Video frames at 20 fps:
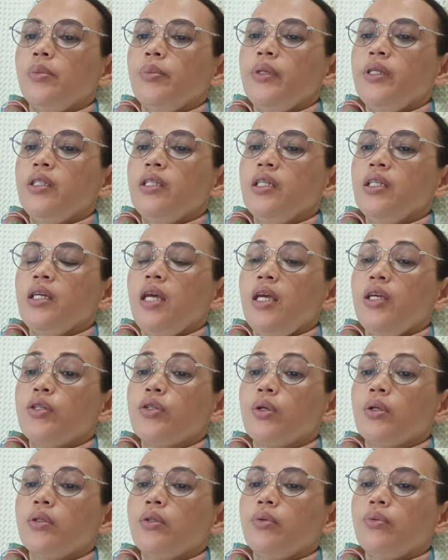
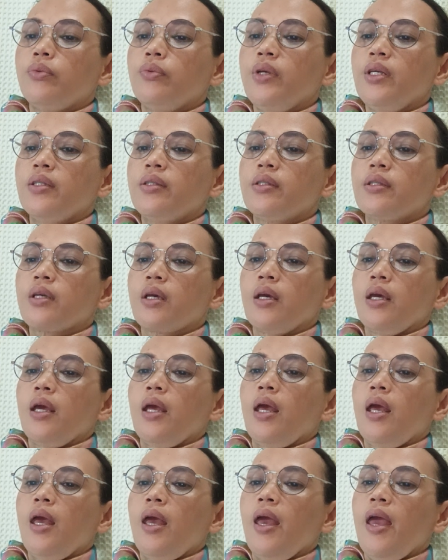mitigation risk
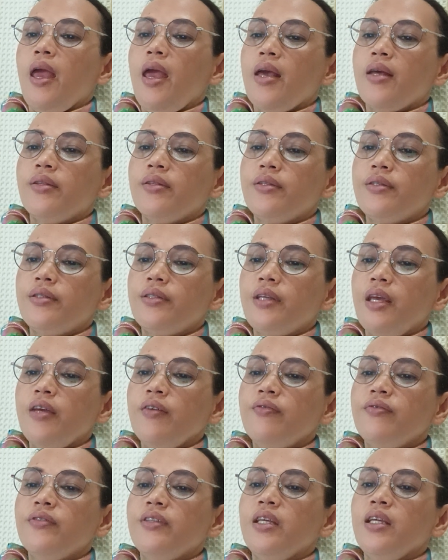and
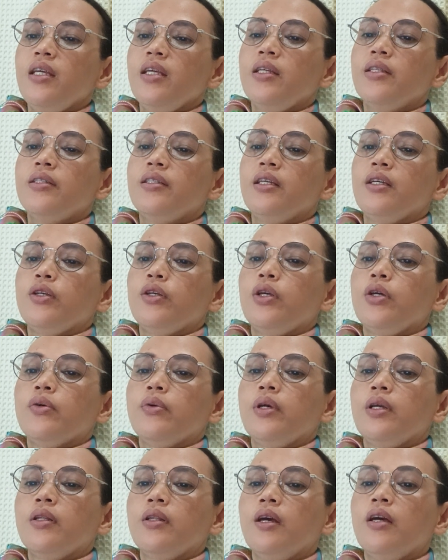safety,
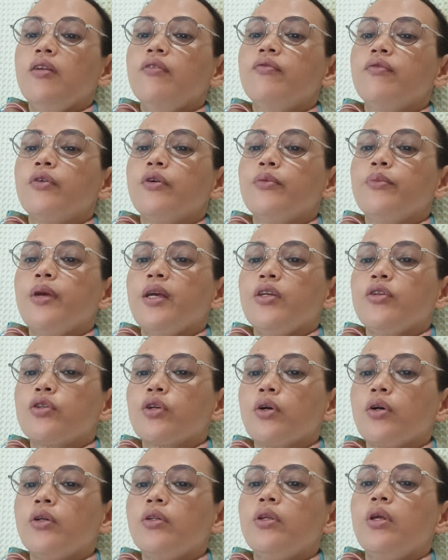securing the
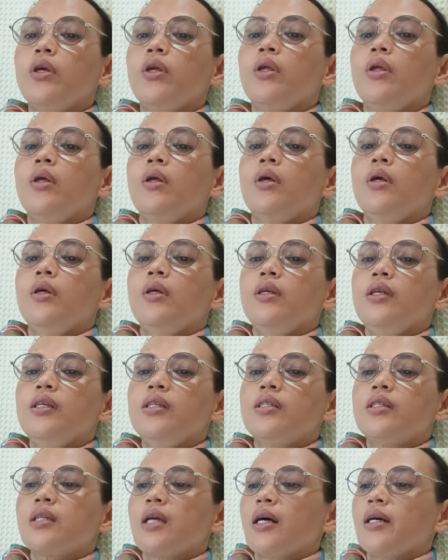information
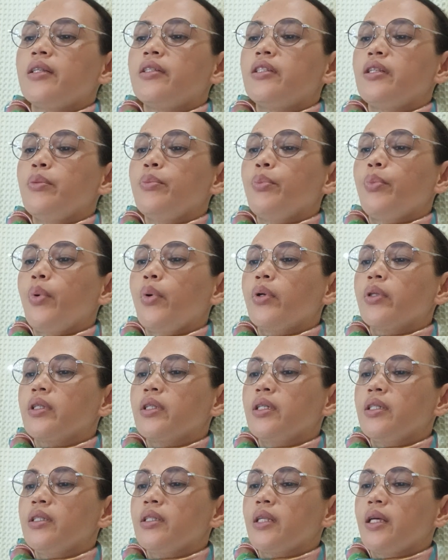is as
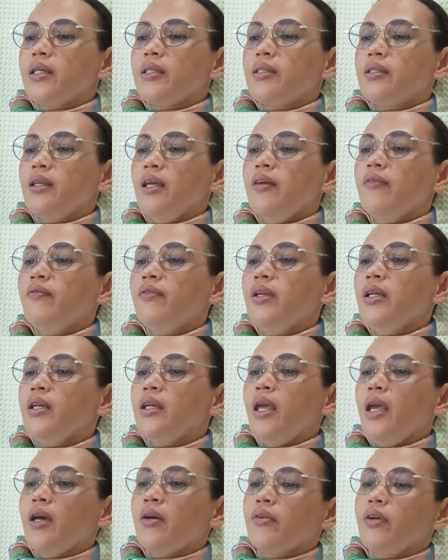important as safely
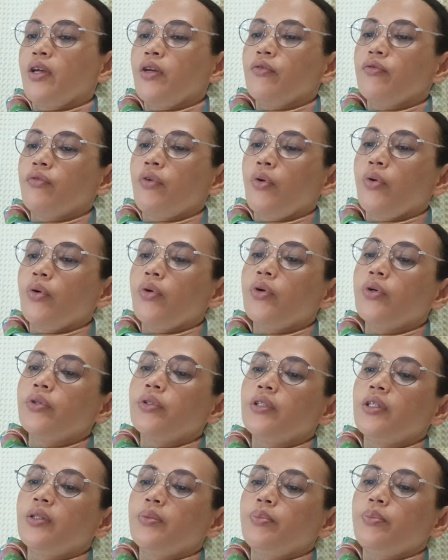caring for
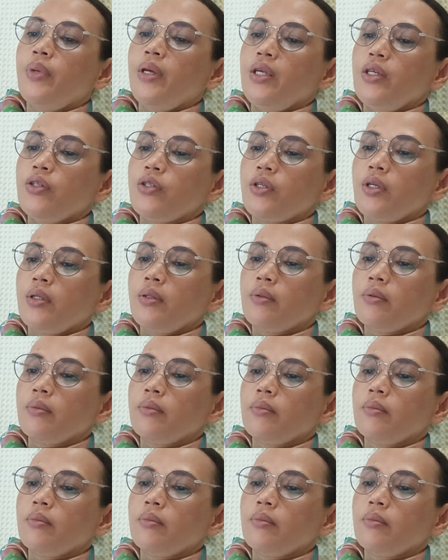the patient.